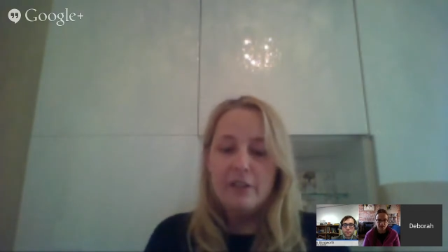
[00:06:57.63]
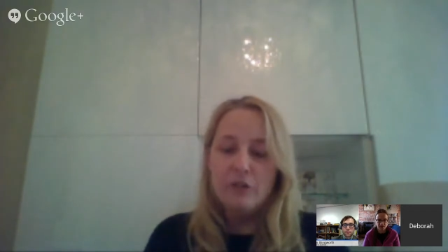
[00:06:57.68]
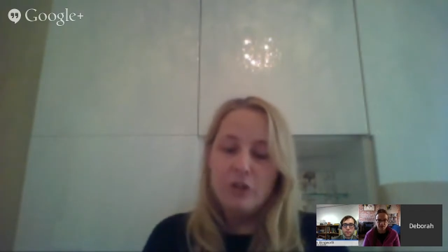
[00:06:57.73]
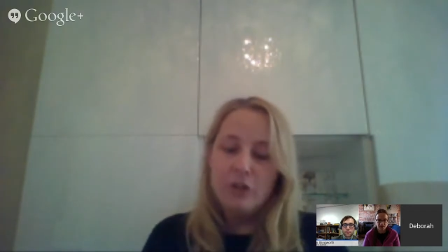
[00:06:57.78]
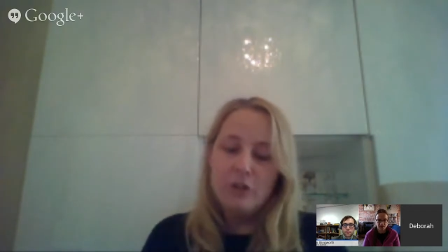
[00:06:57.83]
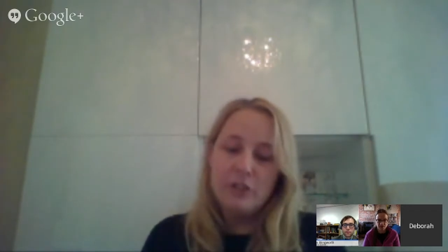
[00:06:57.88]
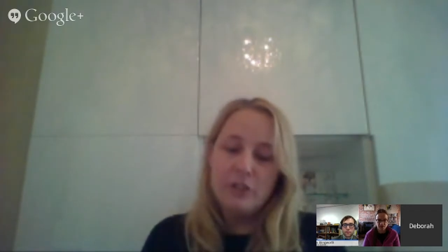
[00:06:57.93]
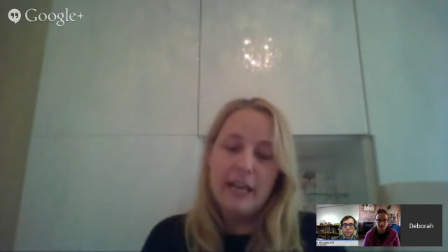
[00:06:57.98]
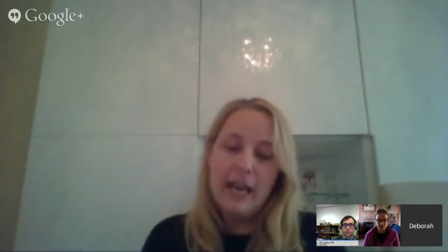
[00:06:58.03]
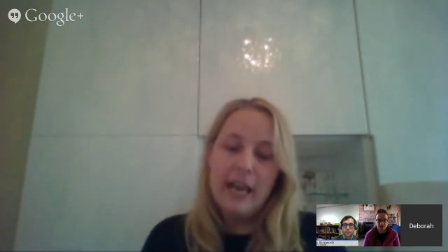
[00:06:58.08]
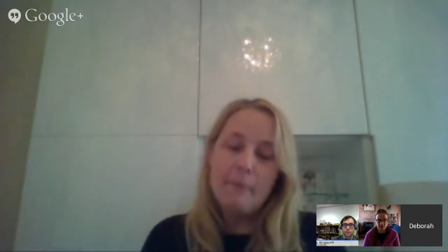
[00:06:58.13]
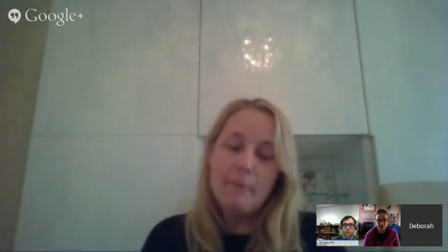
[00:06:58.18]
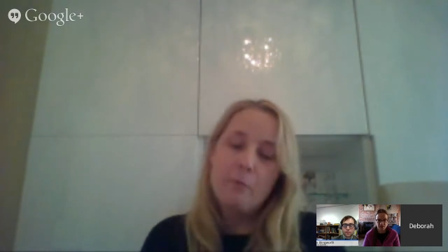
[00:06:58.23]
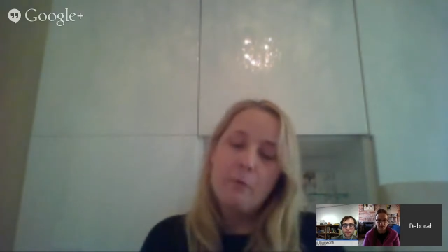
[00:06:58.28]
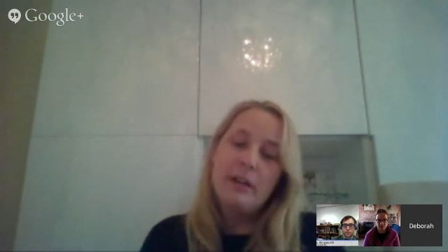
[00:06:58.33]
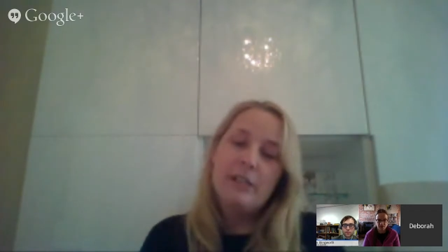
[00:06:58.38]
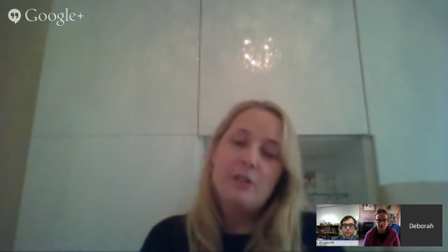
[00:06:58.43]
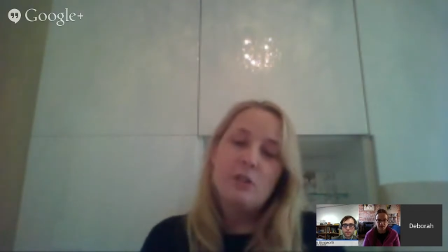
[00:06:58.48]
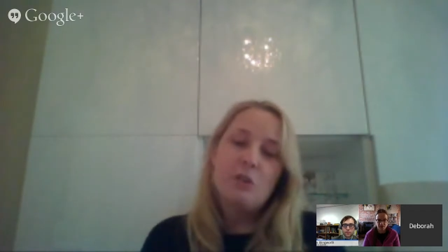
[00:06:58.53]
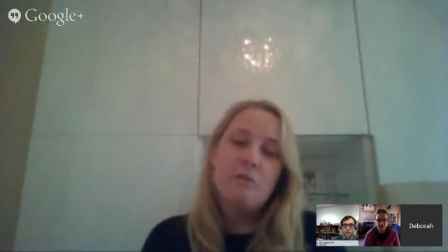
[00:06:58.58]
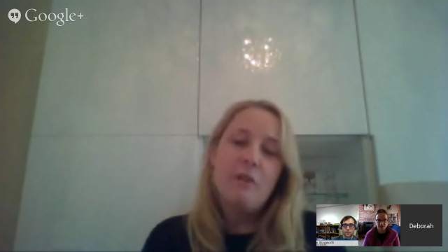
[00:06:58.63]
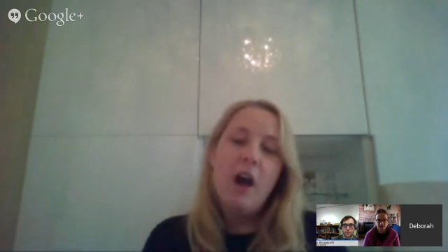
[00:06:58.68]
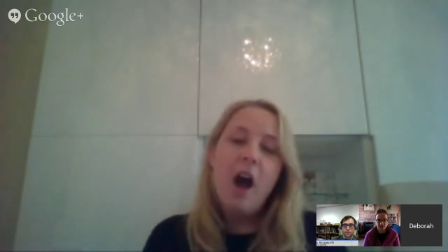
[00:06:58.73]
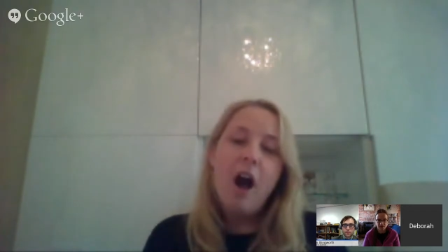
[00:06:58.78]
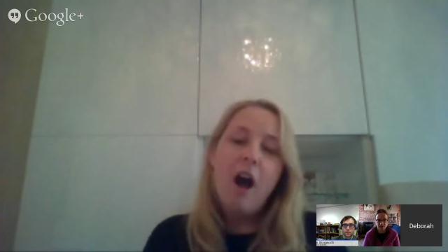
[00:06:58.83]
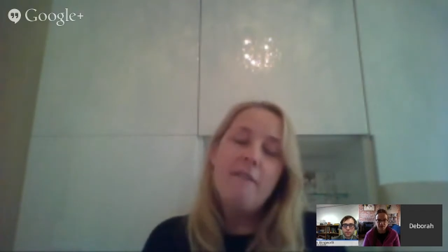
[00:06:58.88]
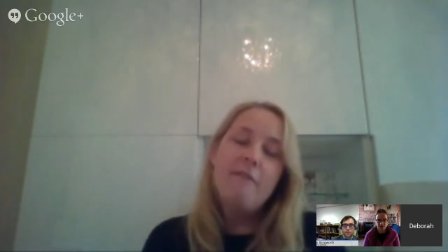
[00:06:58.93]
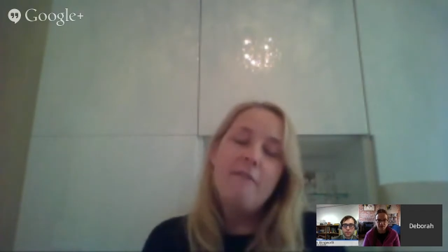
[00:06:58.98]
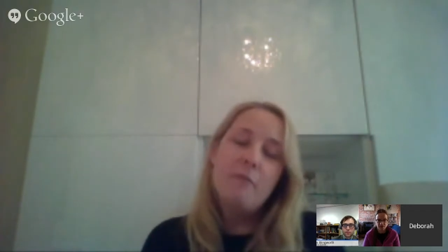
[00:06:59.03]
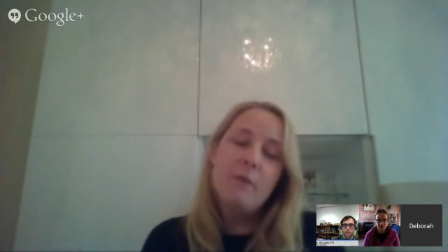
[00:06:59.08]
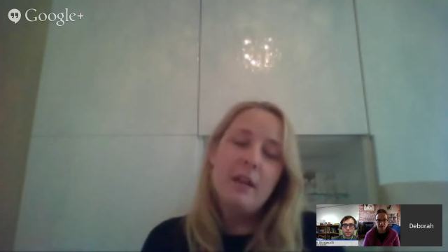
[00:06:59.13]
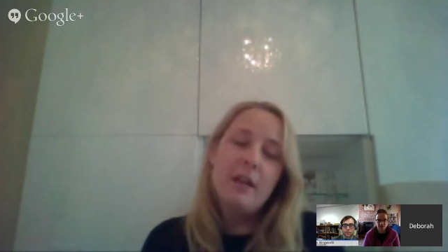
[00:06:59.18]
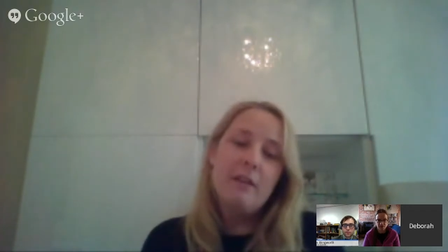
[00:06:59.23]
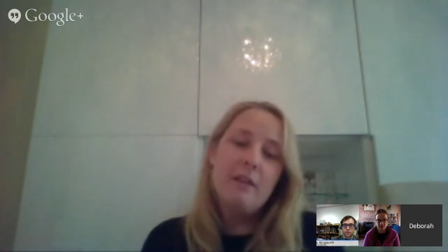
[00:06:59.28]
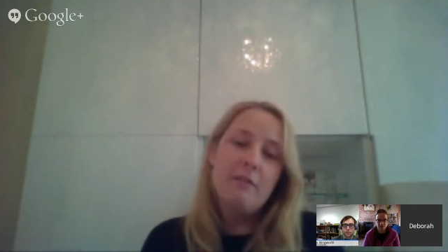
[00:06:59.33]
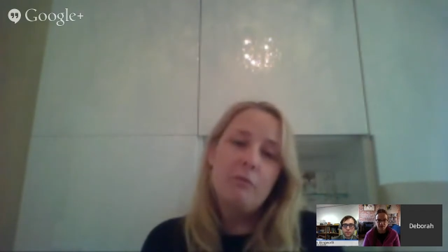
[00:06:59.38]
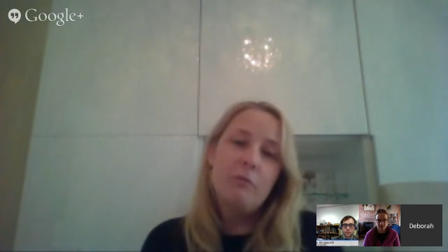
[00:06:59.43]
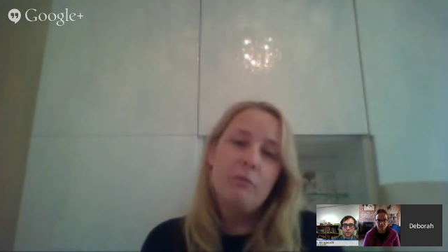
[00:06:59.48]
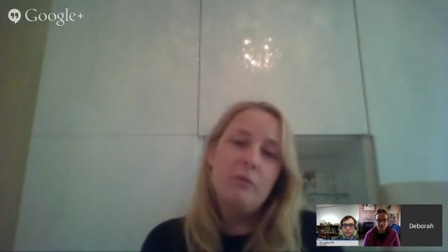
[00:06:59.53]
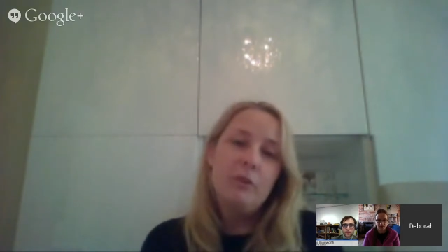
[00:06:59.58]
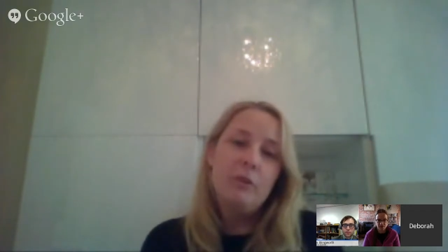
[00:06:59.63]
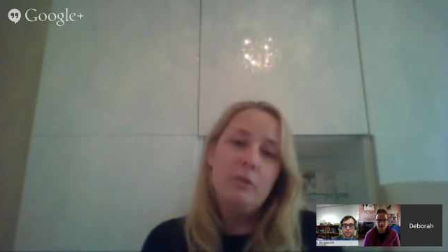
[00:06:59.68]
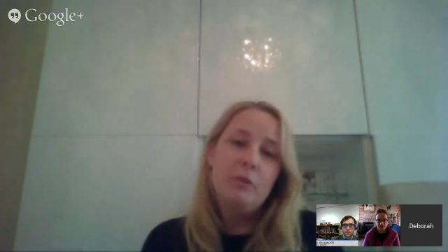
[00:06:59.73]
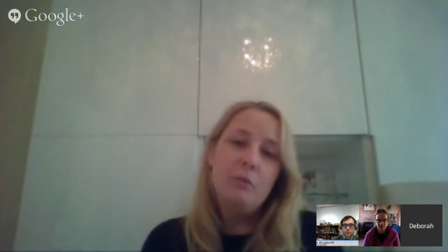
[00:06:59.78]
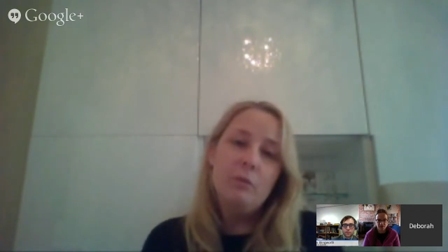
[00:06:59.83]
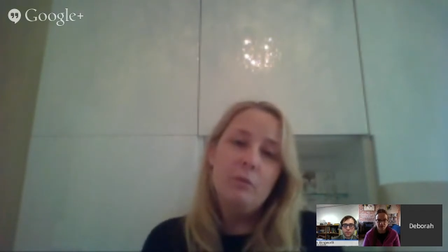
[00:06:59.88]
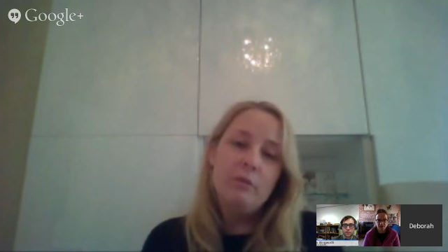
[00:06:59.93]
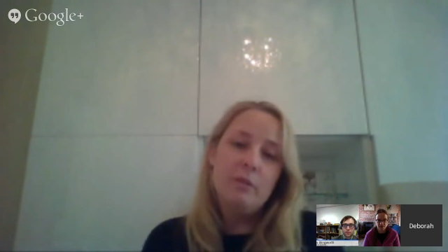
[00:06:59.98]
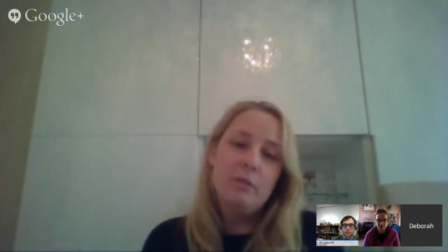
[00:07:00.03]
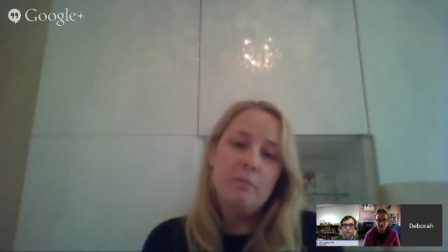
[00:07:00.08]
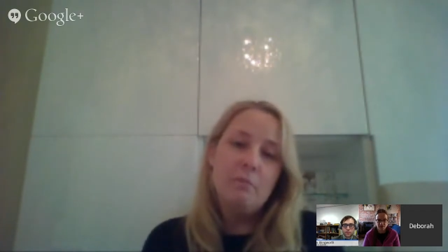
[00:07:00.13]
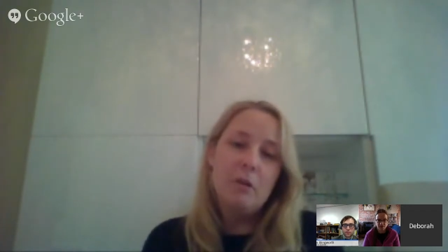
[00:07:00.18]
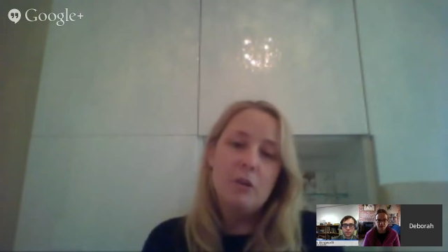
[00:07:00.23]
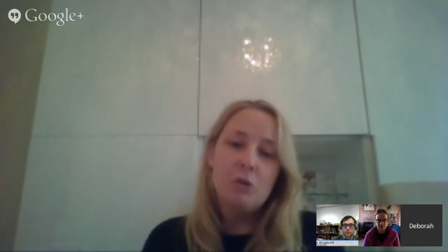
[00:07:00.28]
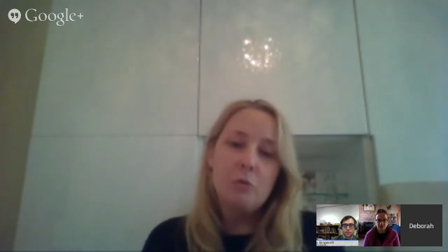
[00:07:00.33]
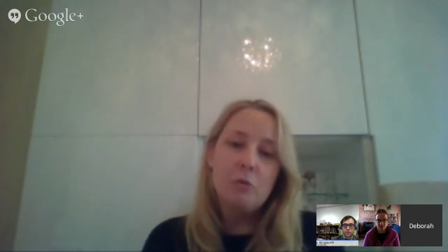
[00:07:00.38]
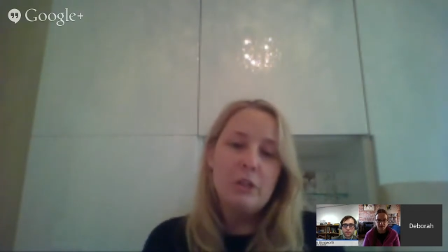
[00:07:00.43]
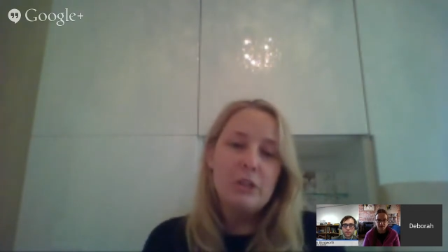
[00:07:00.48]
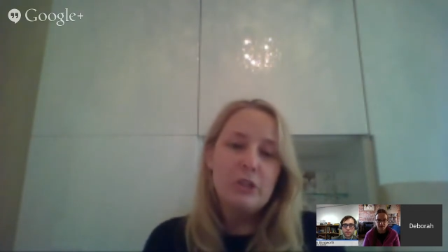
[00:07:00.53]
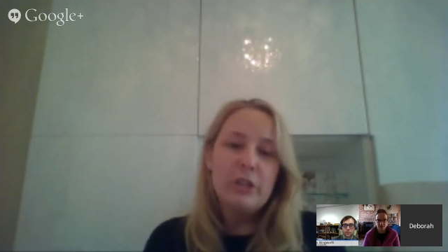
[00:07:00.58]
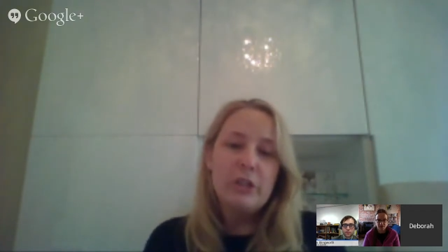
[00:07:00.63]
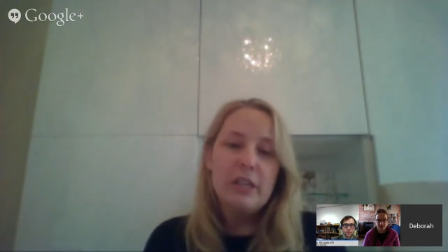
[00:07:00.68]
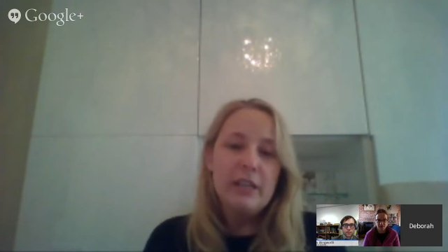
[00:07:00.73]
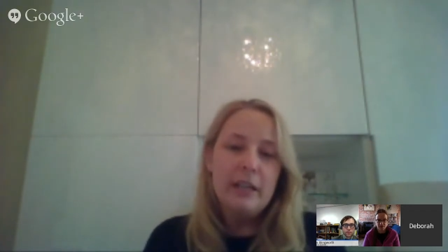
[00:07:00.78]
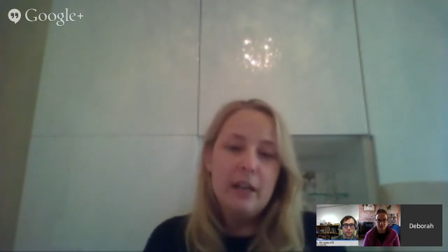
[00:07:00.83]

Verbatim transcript: and they introduced Collaborate sort of halfway through the module. It's